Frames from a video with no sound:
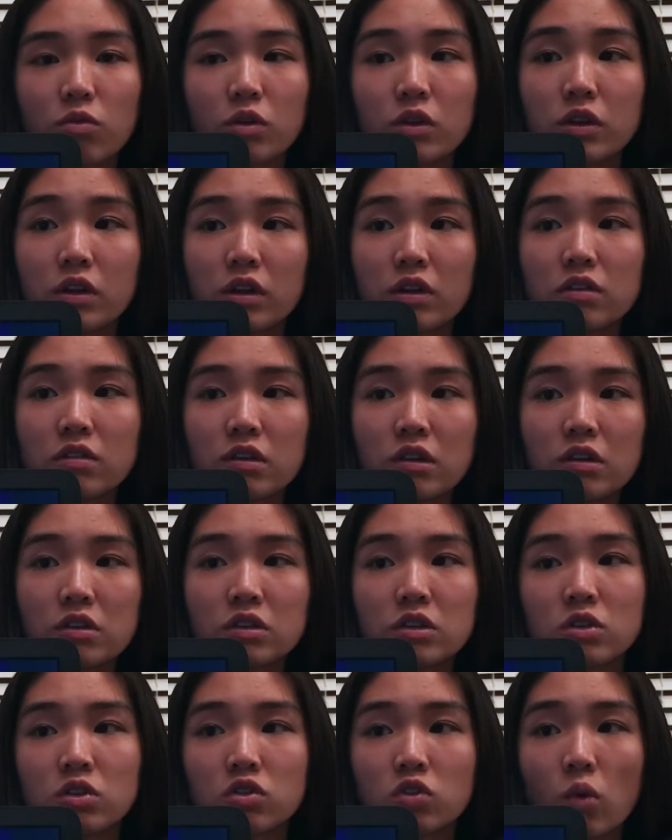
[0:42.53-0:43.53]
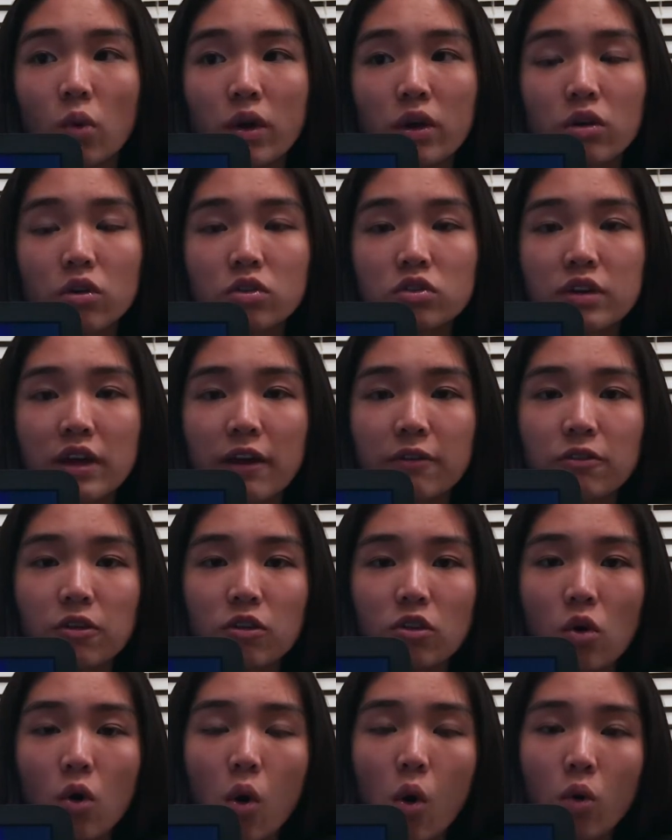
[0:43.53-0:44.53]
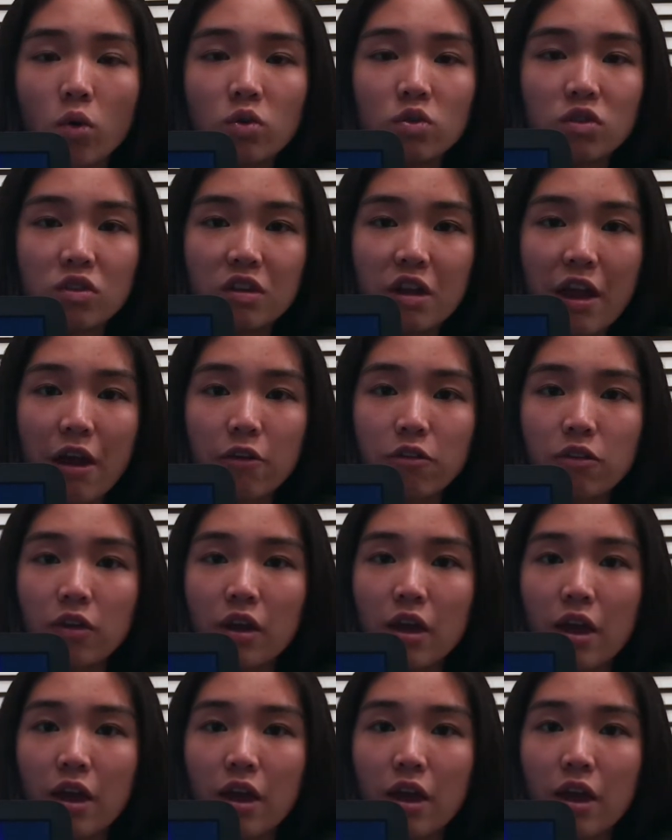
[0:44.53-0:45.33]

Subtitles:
released into soils after the host's death,